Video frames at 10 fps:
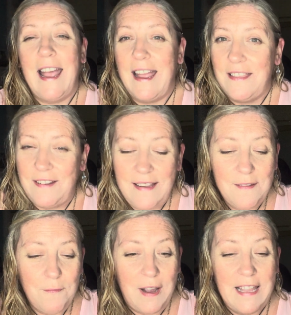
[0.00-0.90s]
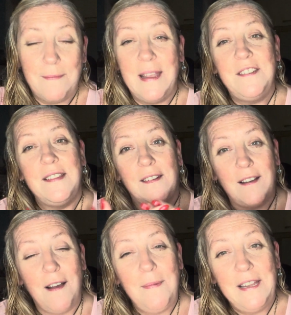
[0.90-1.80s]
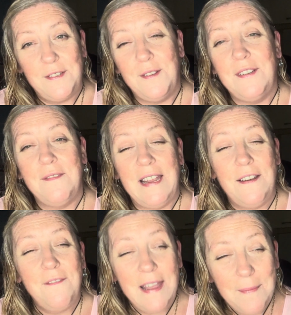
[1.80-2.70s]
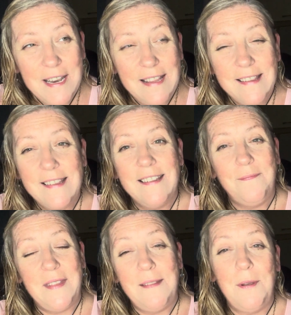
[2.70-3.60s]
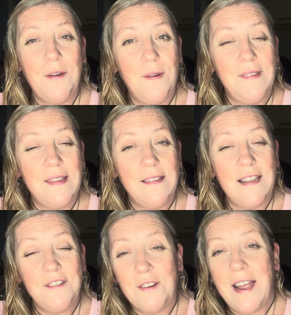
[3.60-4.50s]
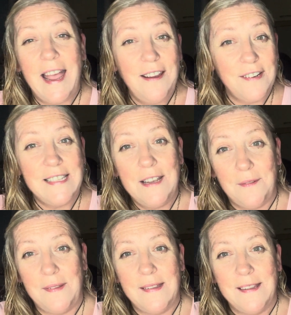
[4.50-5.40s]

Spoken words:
And the reason why the messages are coming to Divine Feminines is because it's your higher selves,